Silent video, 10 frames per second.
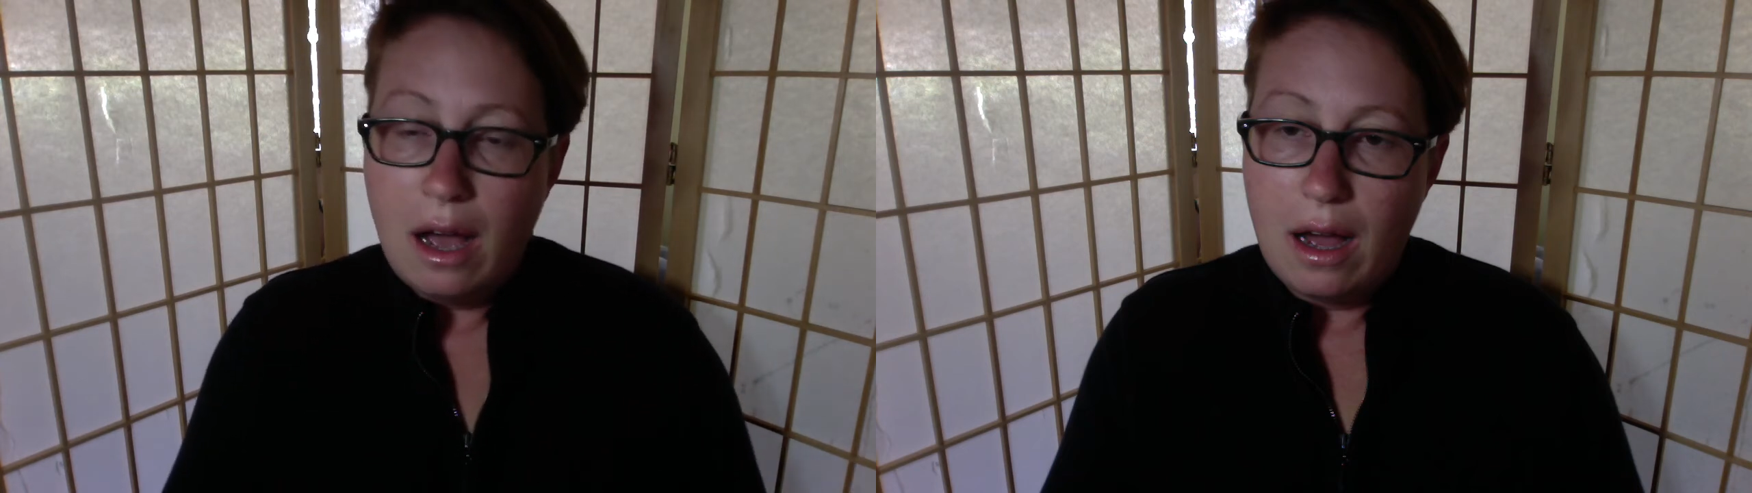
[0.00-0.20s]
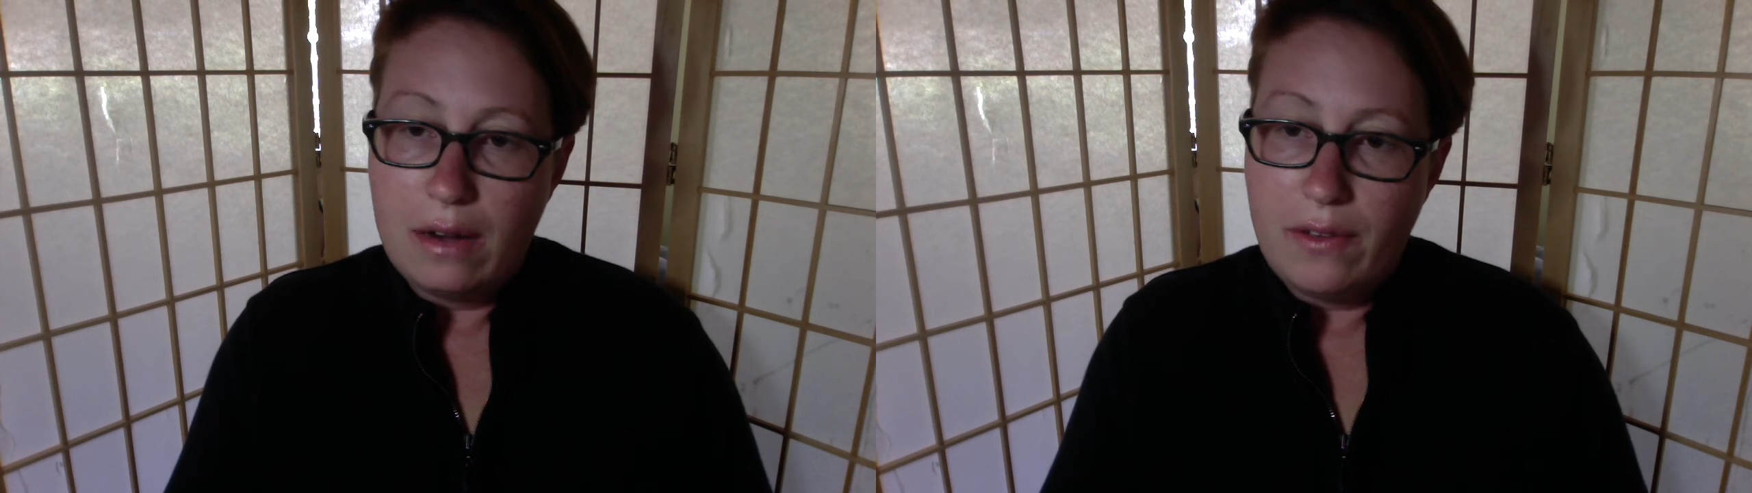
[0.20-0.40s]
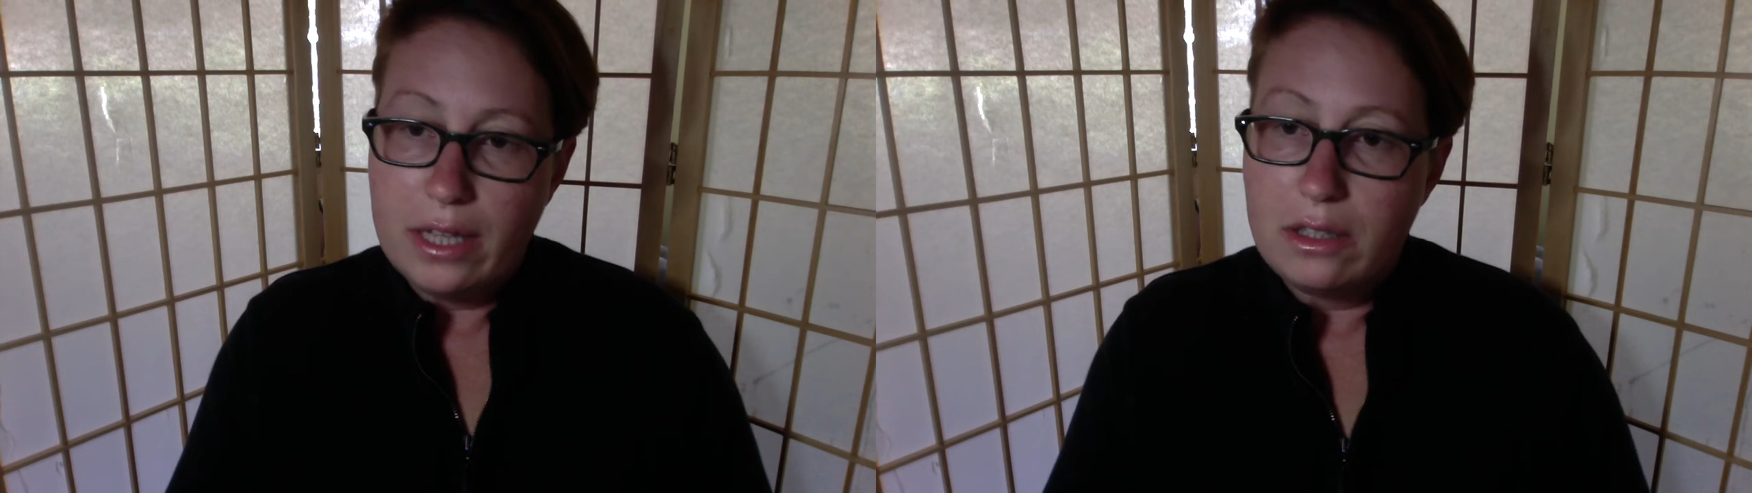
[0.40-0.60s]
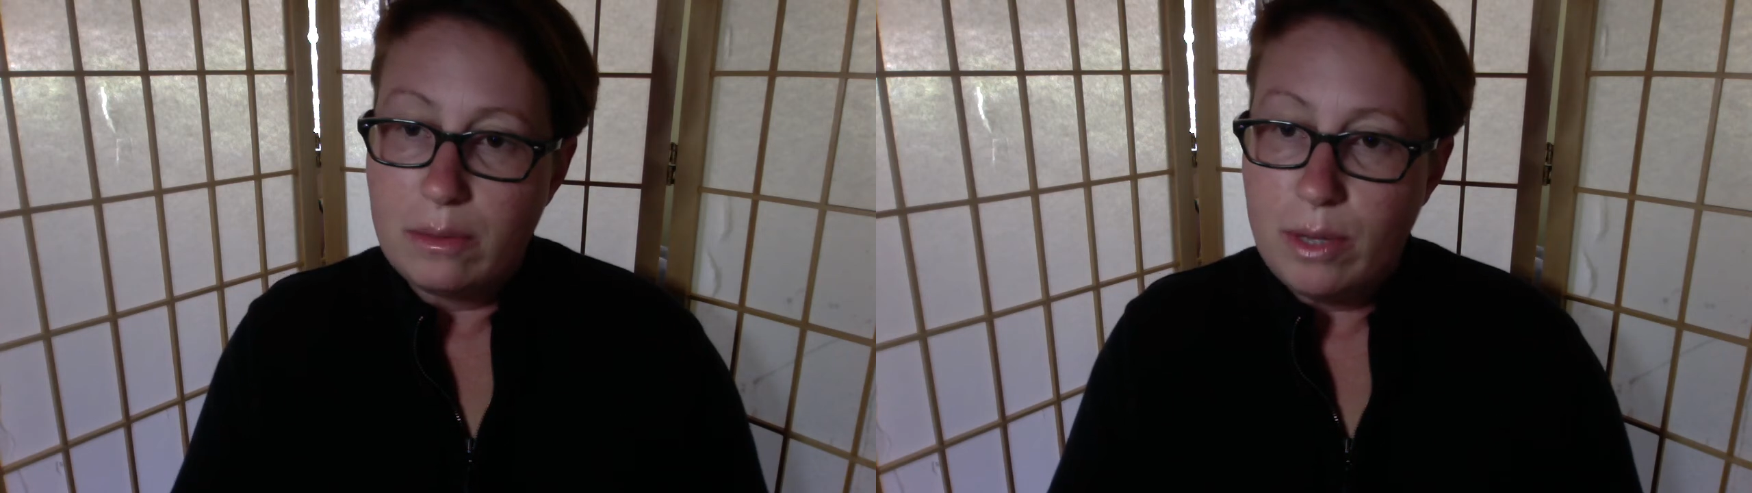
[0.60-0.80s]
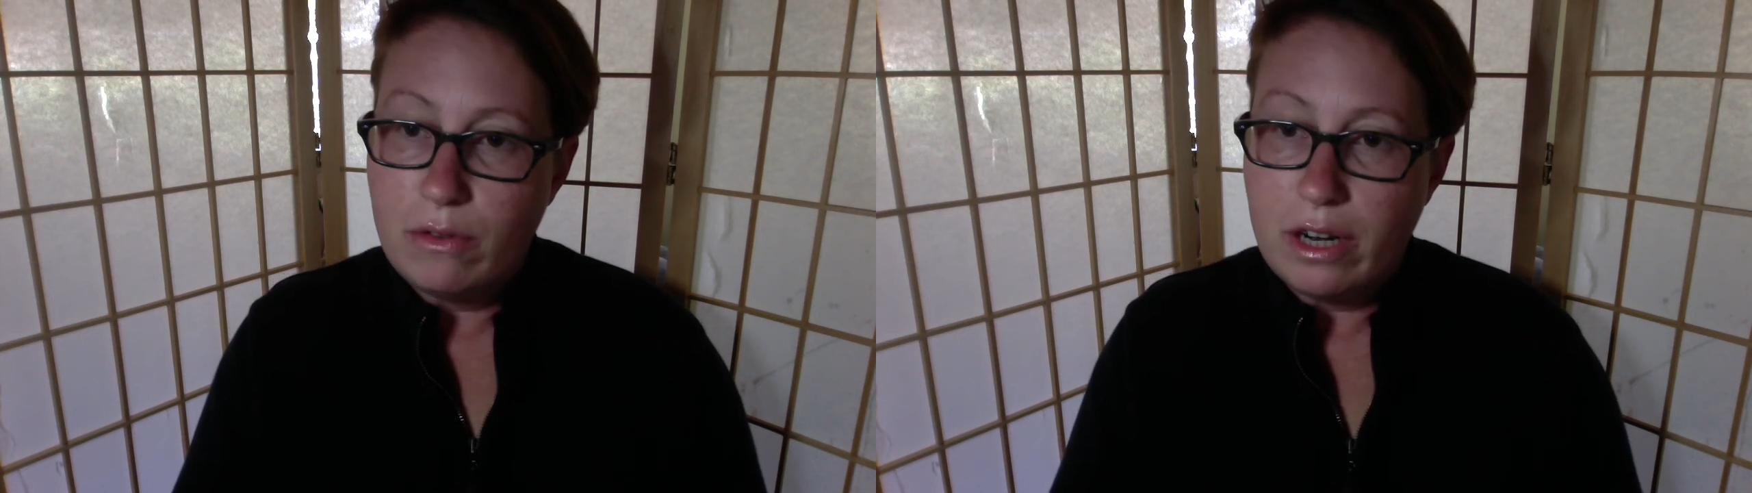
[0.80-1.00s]
Advanced
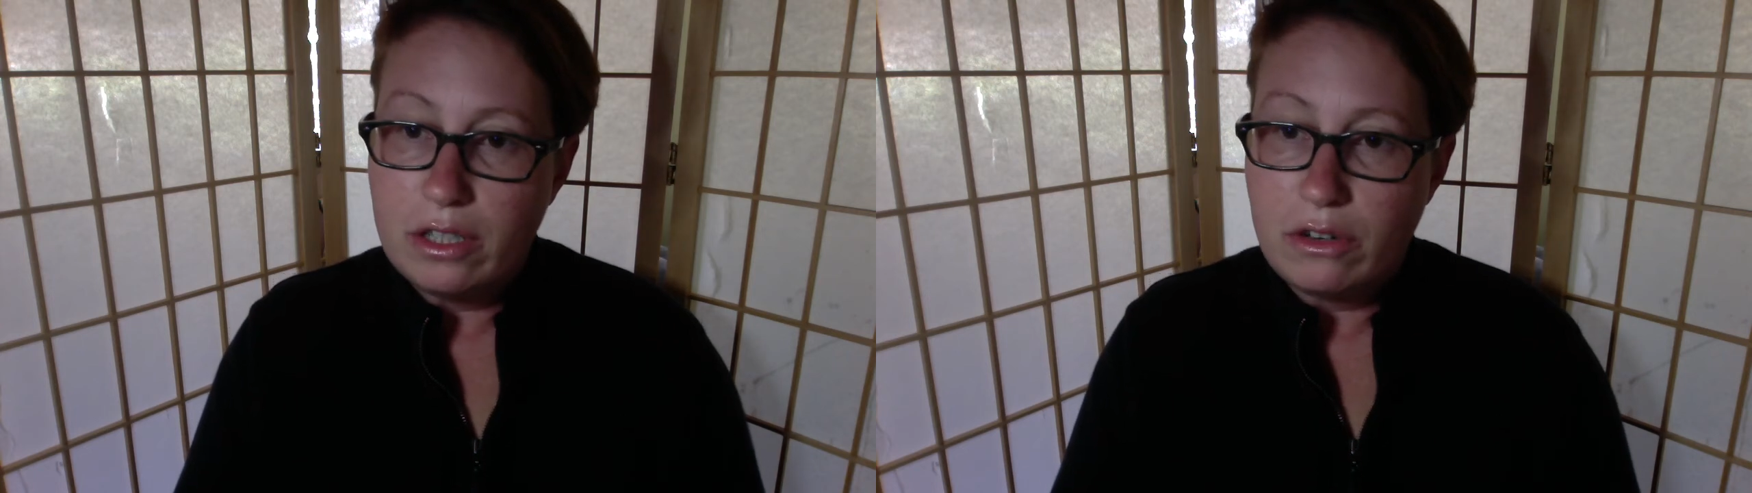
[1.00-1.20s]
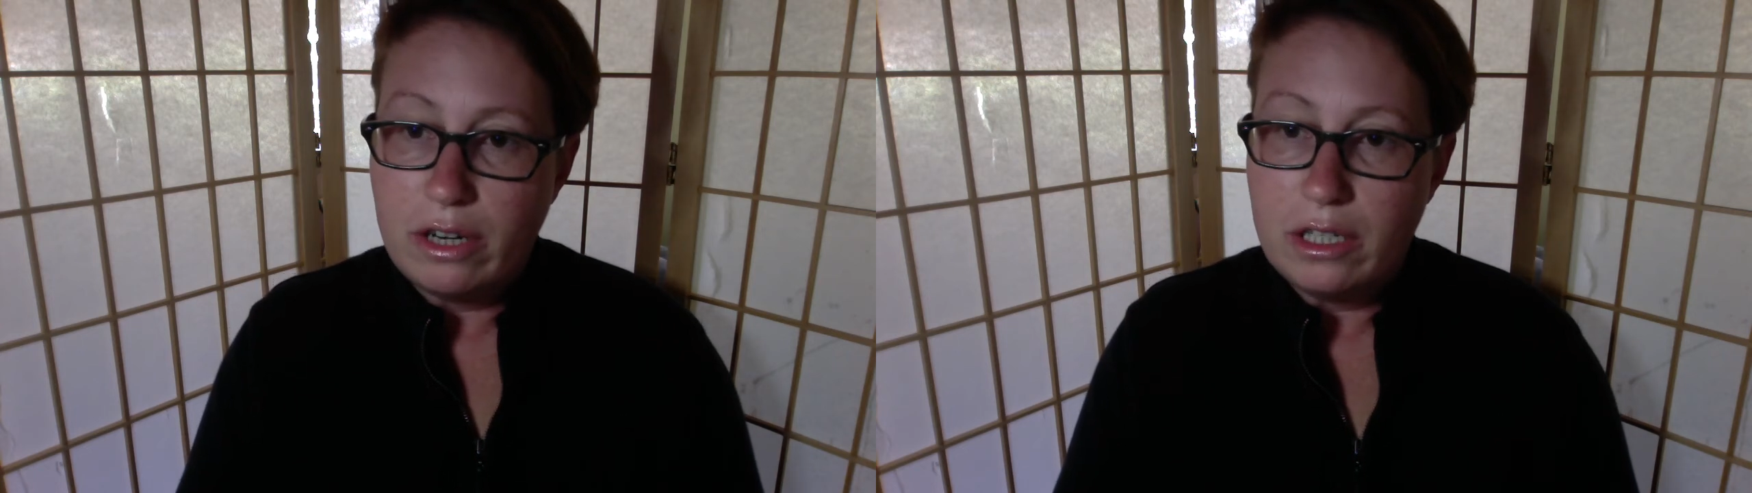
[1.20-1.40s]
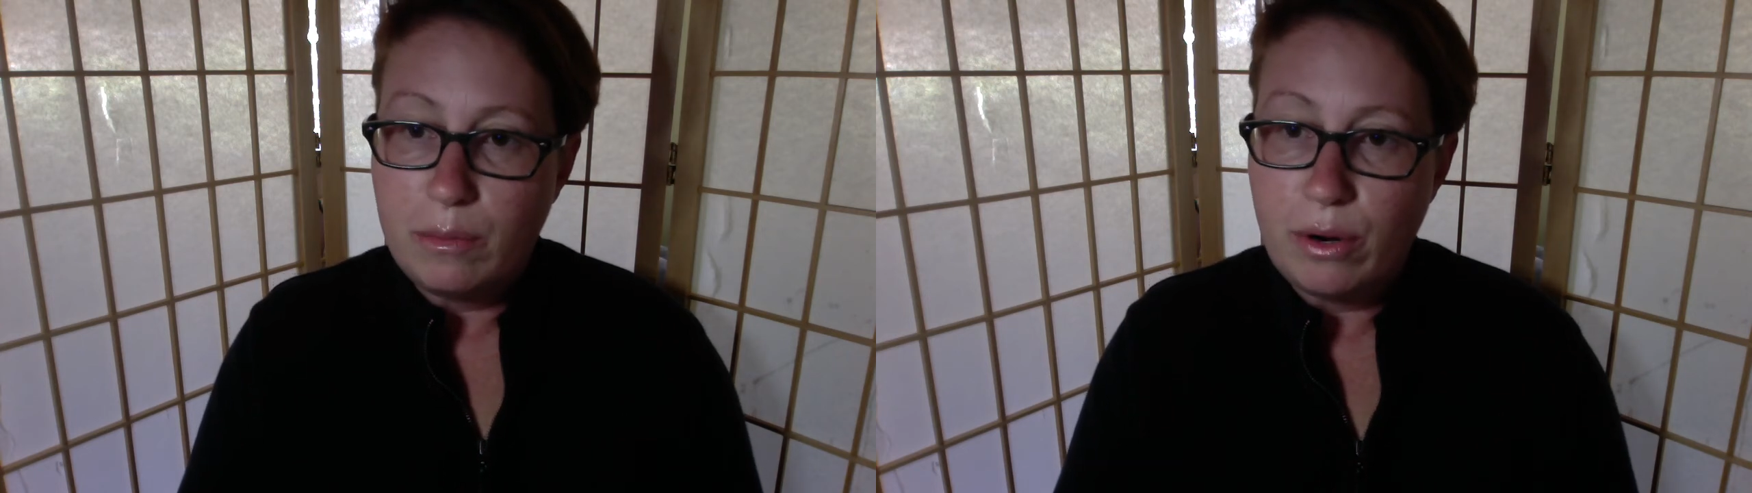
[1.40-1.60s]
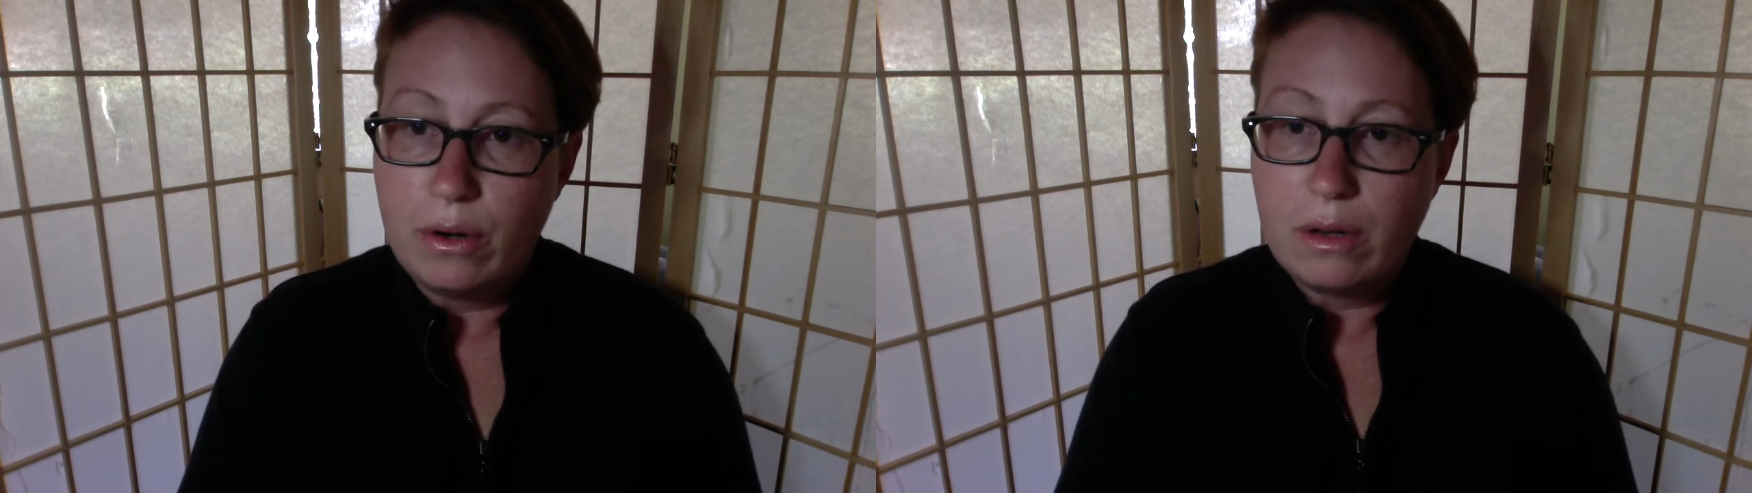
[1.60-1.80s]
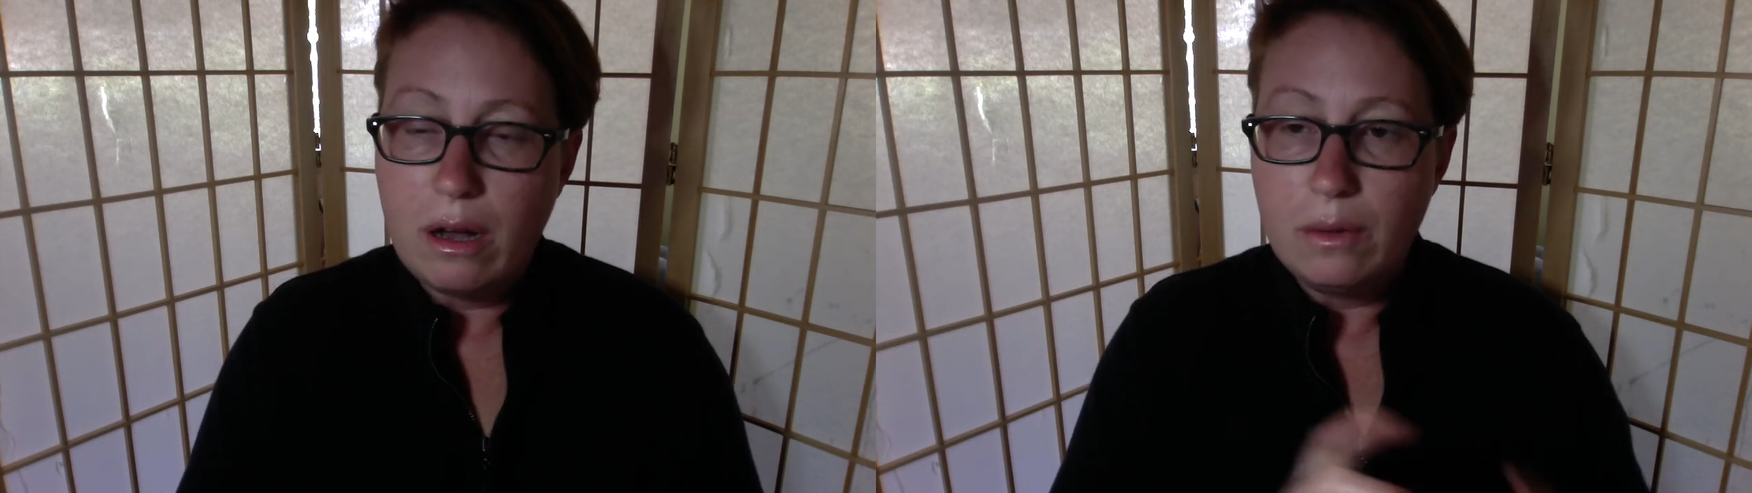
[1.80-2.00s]
Immune Restoration
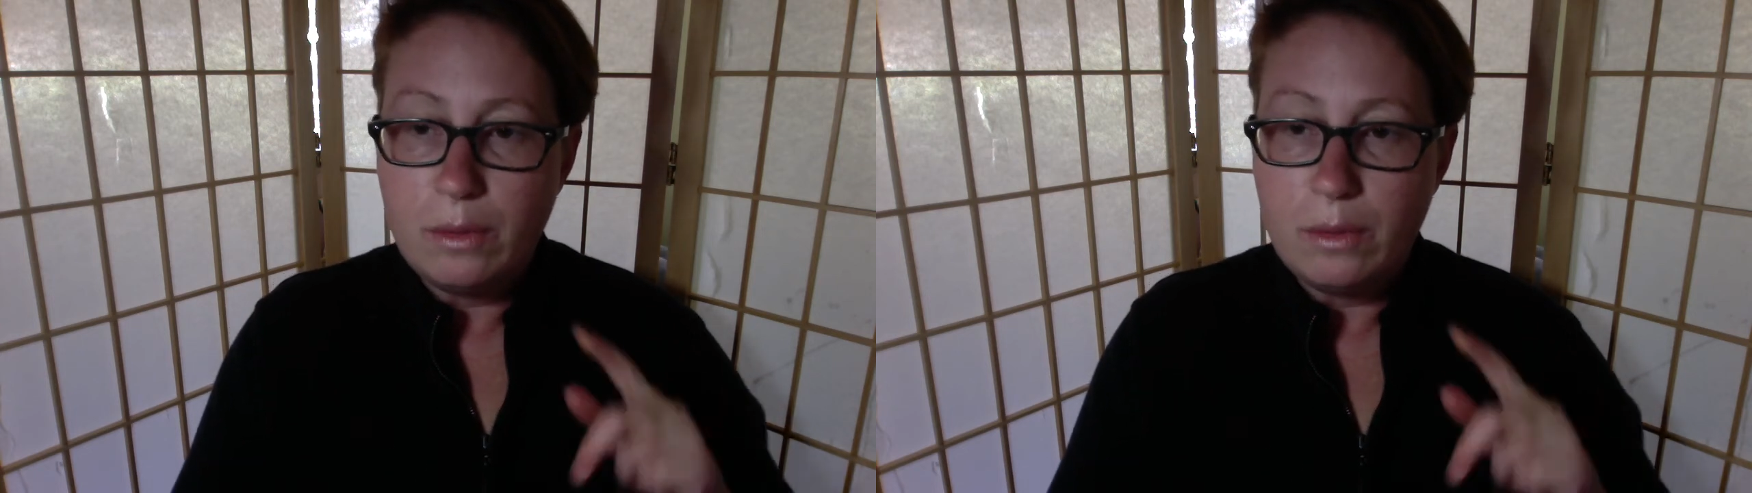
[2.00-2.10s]
Protocol.